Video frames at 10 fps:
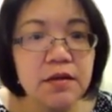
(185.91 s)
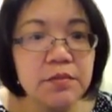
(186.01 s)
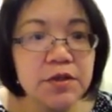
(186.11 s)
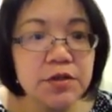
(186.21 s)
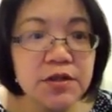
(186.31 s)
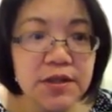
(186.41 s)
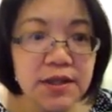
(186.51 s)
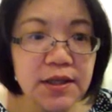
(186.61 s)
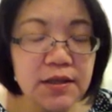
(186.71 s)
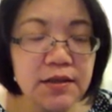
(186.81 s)
The
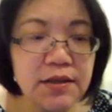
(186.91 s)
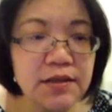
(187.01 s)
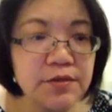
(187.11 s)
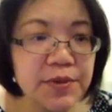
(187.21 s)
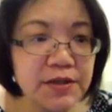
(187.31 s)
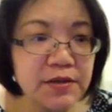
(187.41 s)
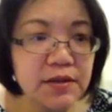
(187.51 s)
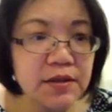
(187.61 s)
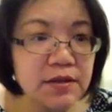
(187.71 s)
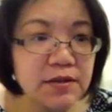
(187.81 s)
machine is
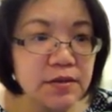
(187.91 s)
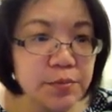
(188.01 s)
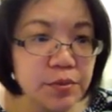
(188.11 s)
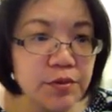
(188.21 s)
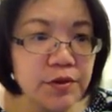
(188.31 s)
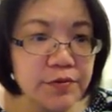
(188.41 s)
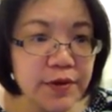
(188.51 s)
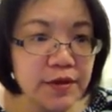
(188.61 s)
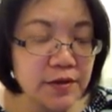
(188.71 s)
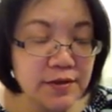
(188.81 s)
basically a support vector.